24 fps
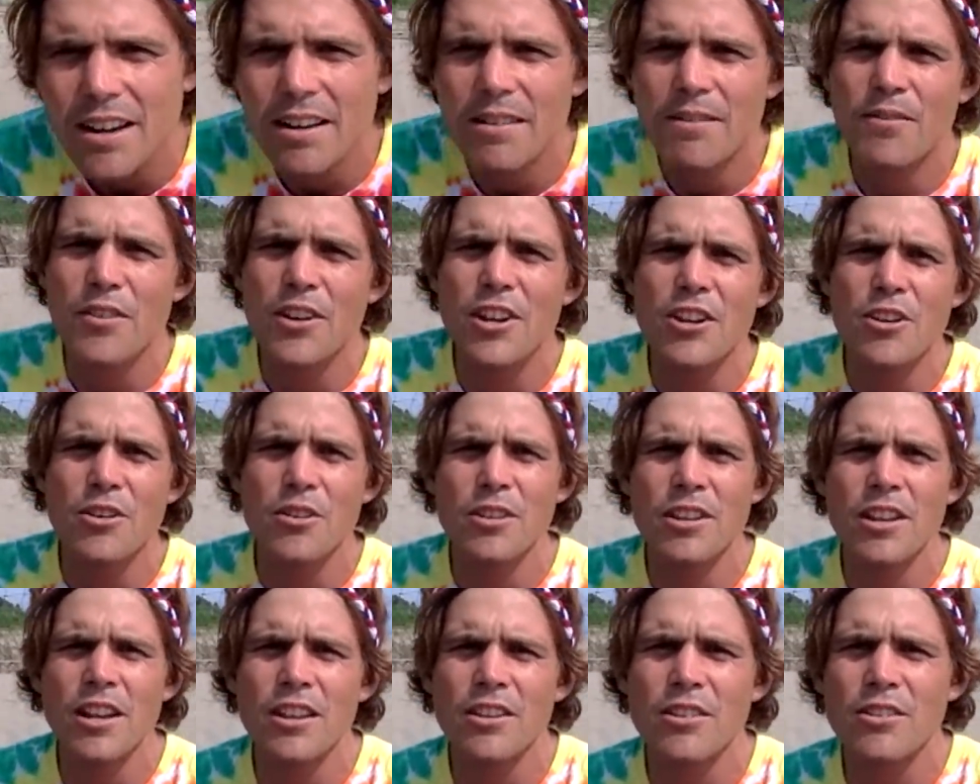video
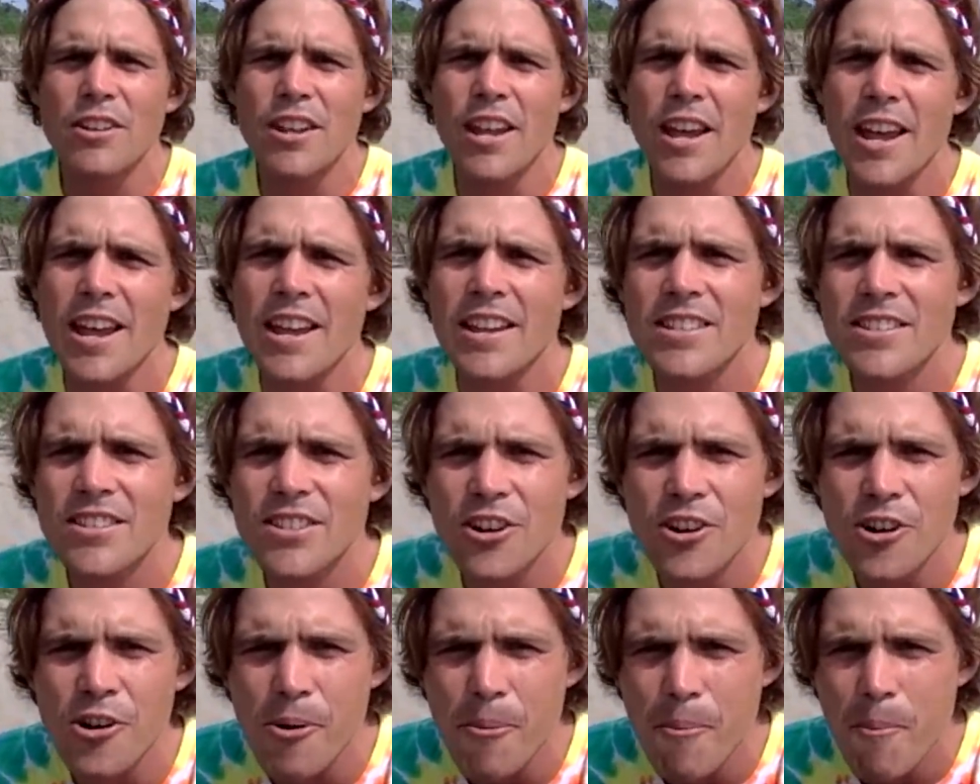the other day.
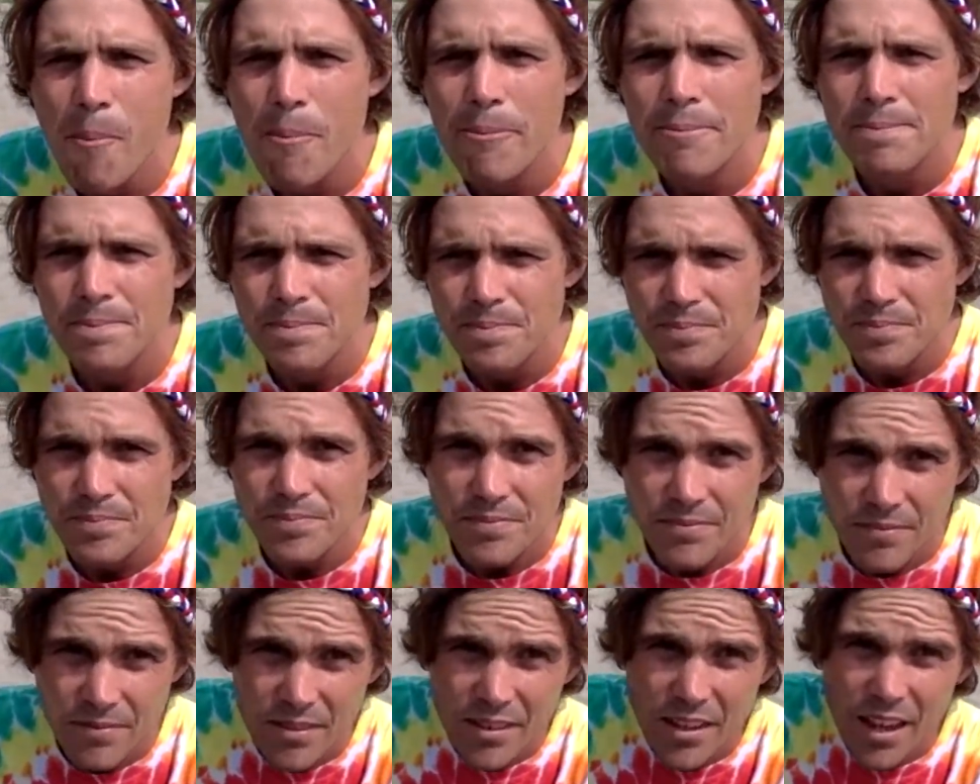So,
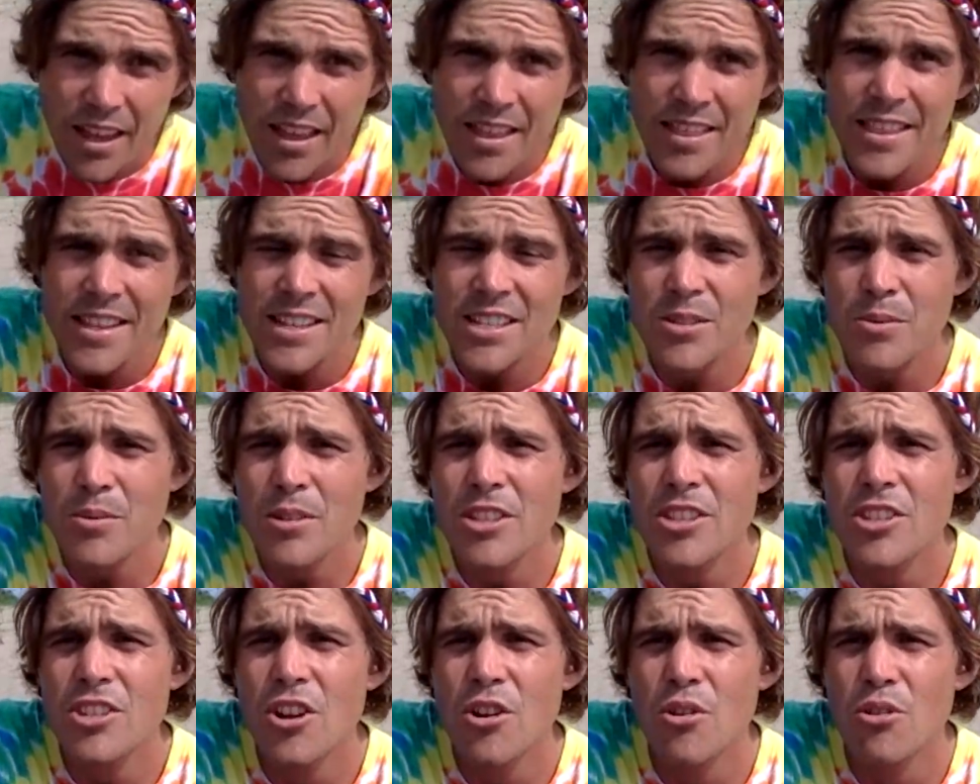this was
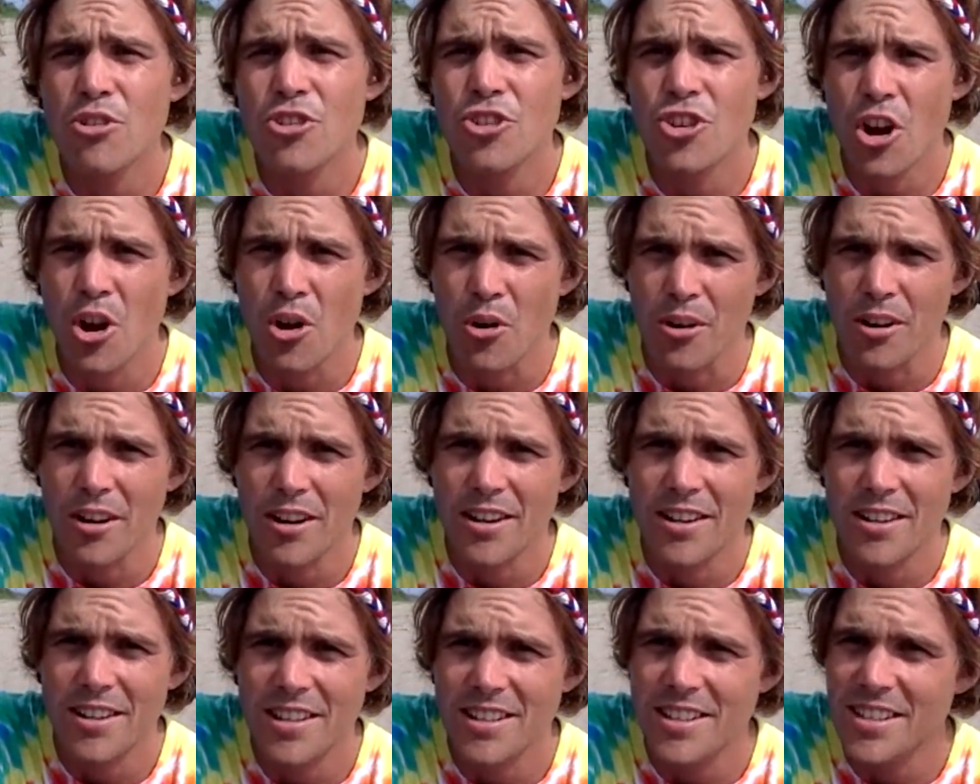no joke.
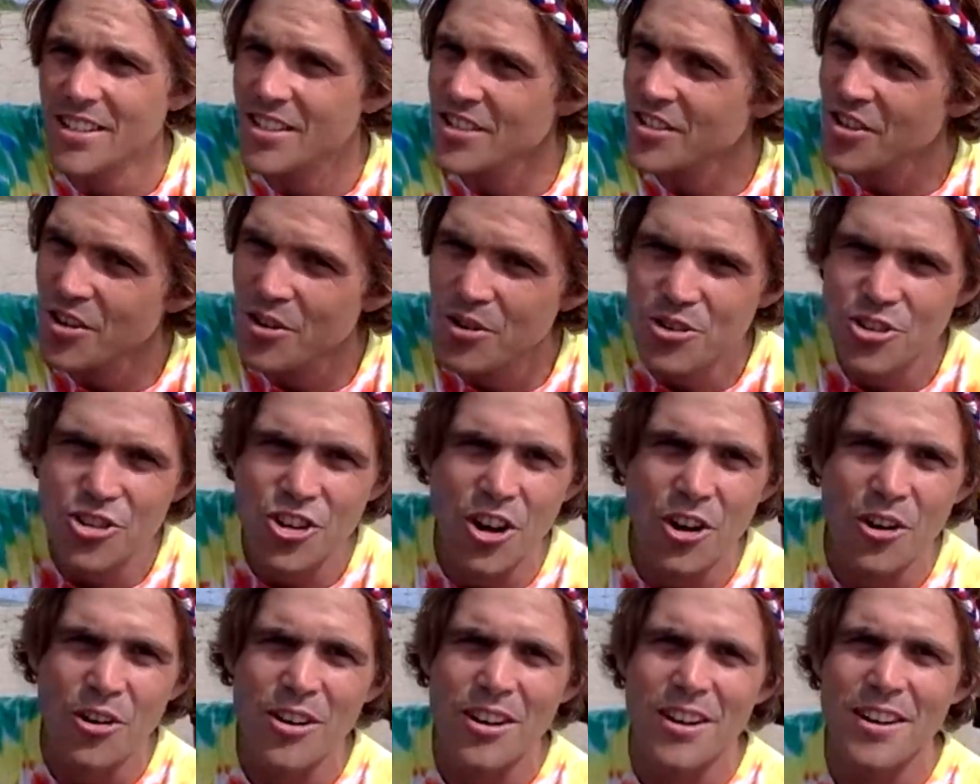This is no
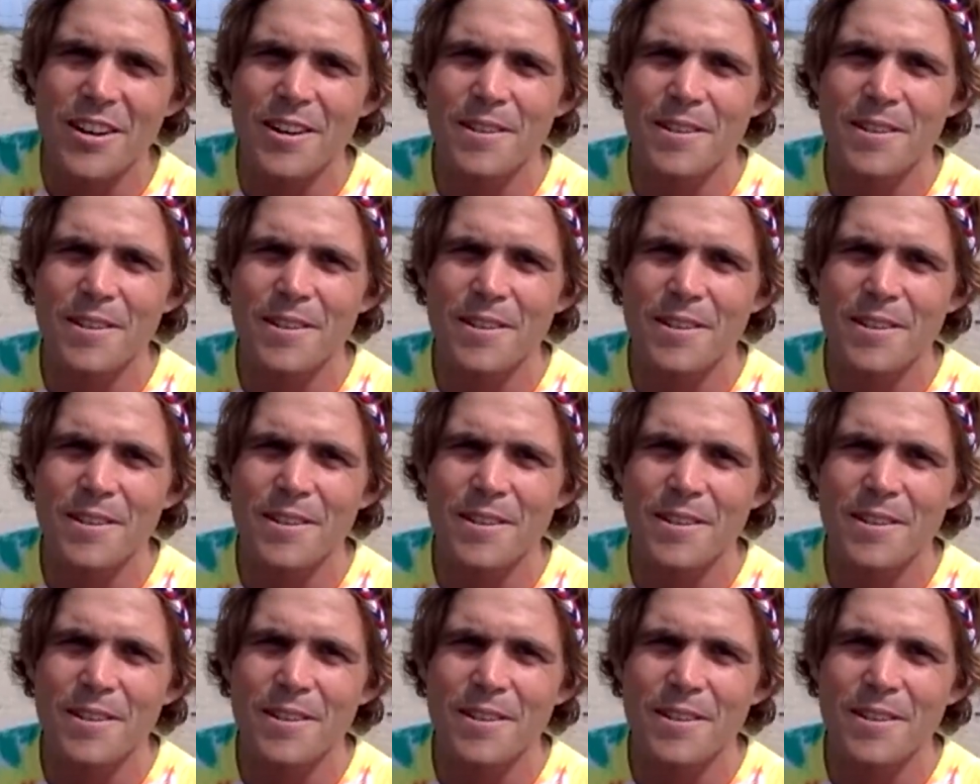joke.